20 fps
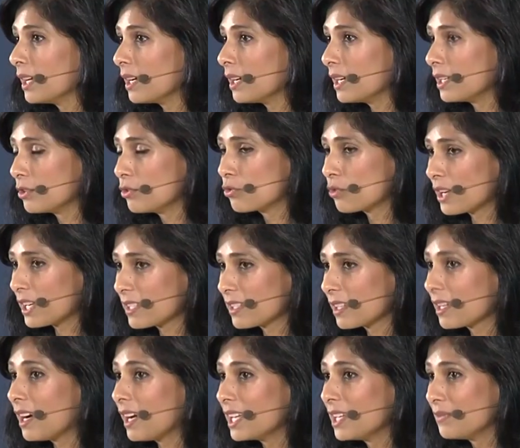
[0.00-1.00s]
address the
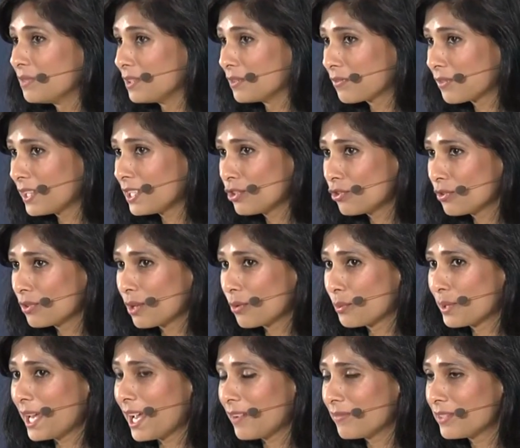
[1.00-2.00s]
kind of inflation that
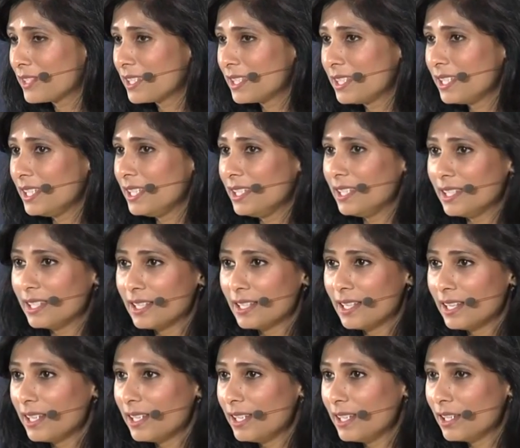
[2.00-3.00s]
we haven't seen
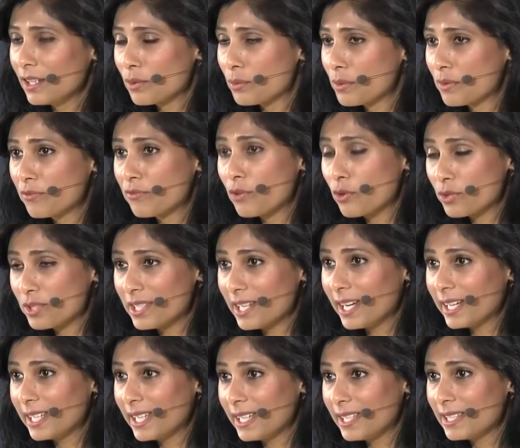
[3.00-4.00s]
in over four
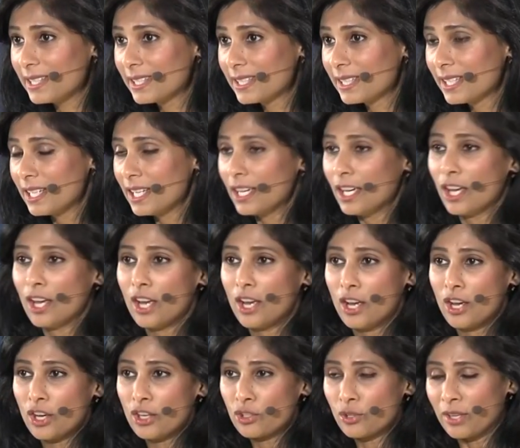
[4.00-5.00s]
decades.
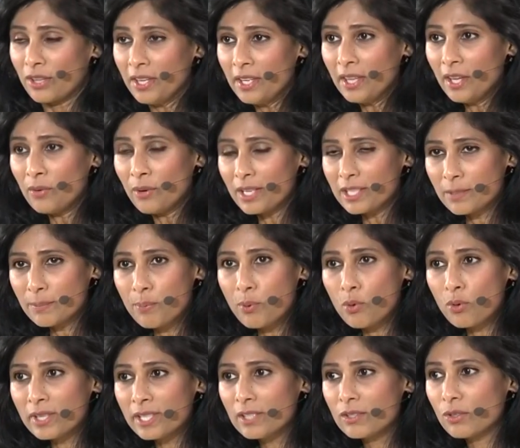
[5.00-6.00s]
So I think they're at a
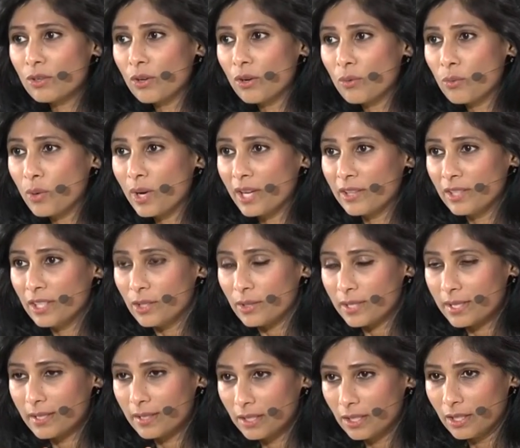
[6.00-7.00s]
point where the
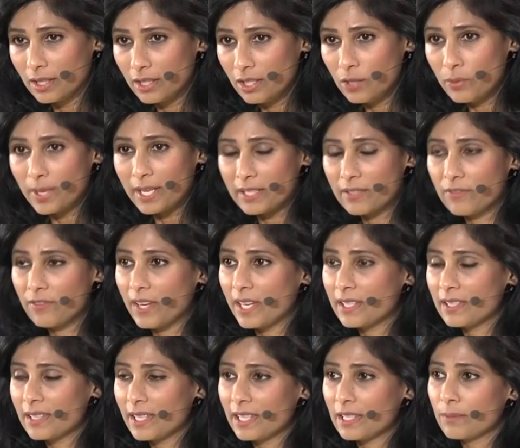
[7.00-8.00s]
US Fed
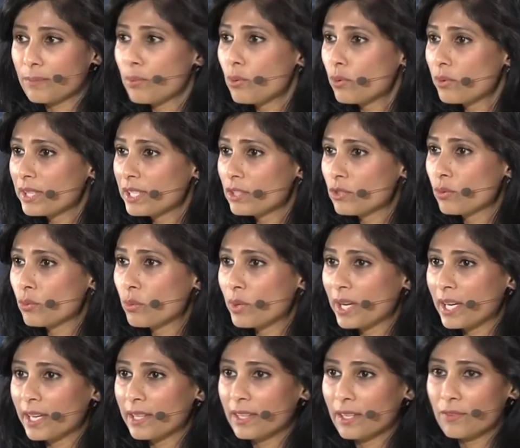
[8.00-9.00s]
is at a point
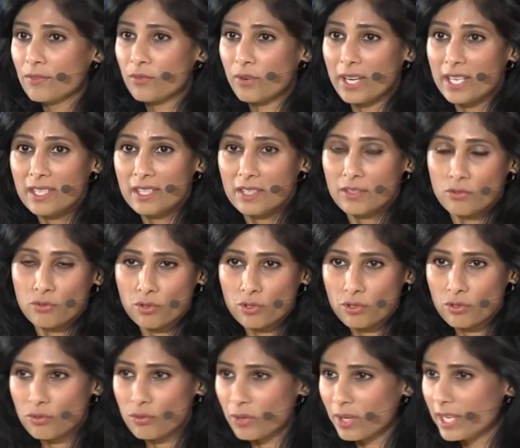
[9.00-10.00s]
where they've raised
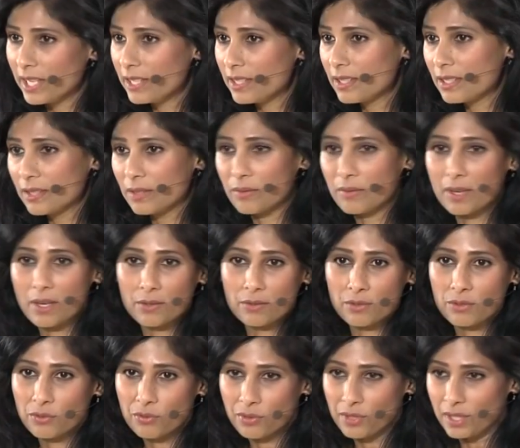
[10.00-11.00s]
interest rates around
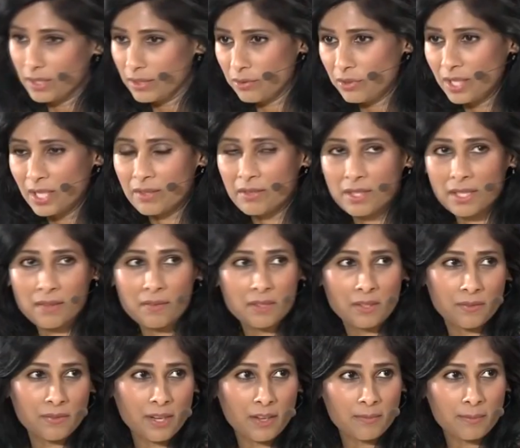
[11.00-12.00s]

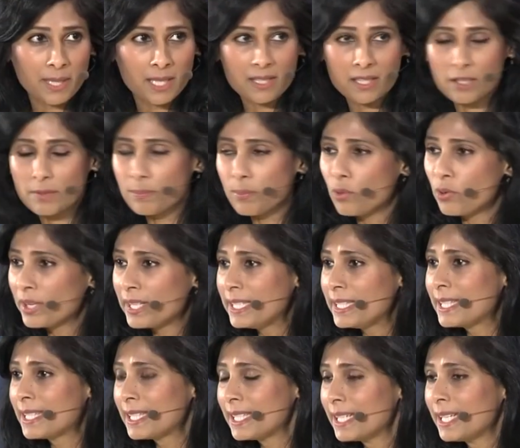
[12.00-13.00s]
375 basis
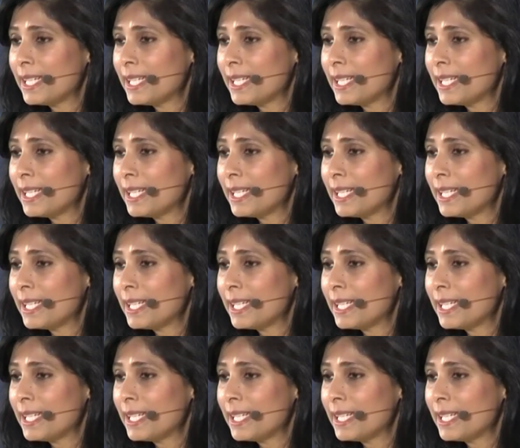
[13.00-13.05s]
points.